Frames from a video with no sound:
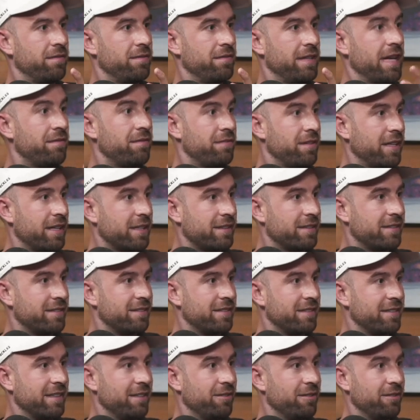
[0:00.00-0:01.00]
Netflix,
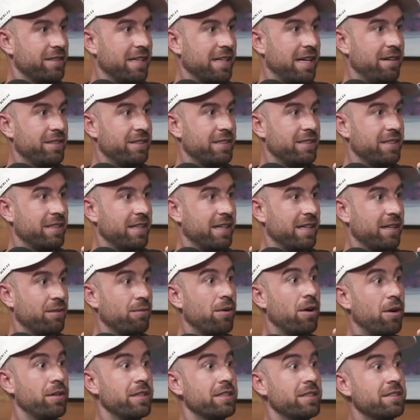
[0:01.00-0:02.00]
it was obviously like,
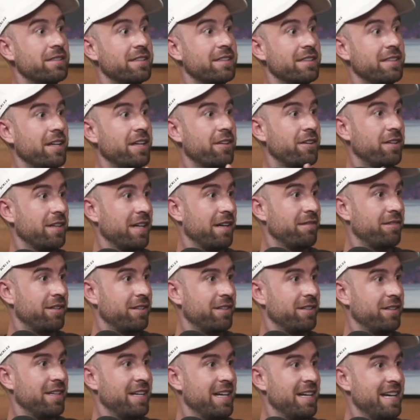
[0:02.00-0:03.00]
whoa, this is another level.